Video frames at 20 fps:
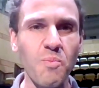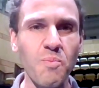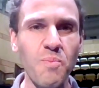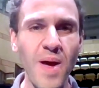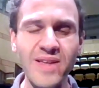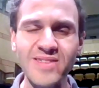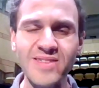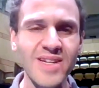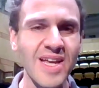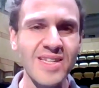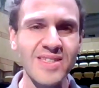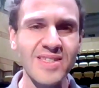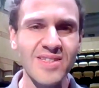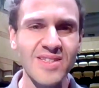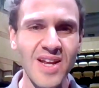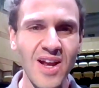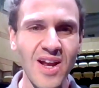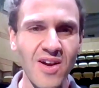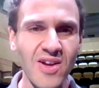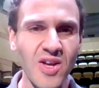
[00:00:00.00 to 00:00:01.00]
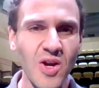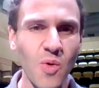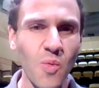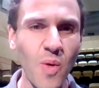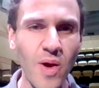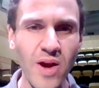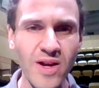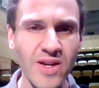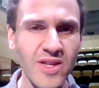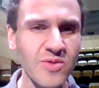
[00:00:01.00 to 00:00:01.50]
Best case scenario,
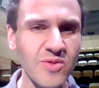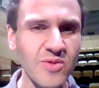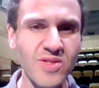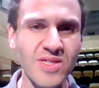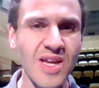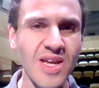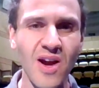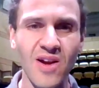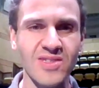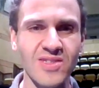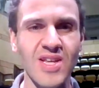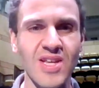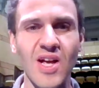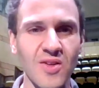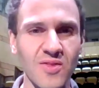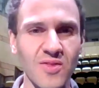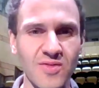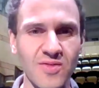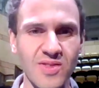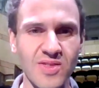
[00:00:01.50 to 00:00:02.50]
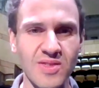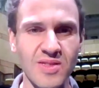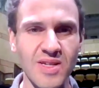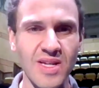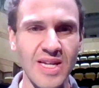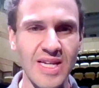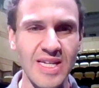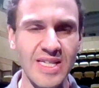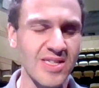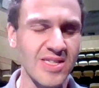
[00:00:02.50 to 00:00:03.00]
where do you see ourselves
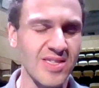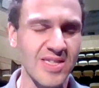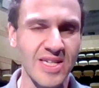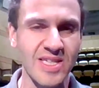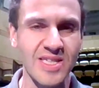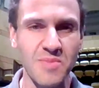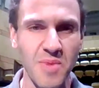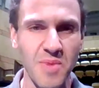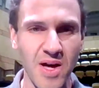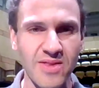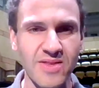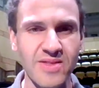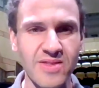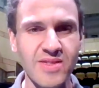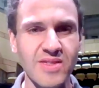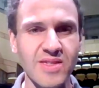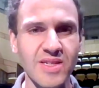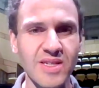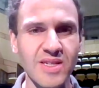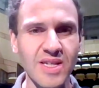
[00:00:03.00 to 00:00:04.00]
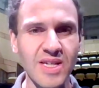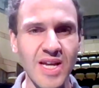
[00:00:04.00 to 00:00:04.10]
in 6 months?